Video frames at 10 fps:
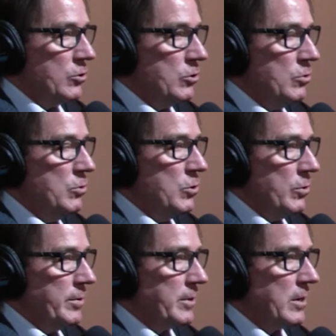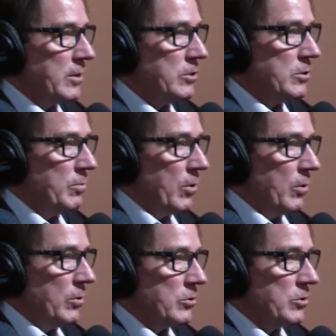do your
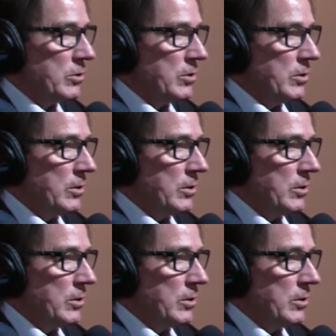customers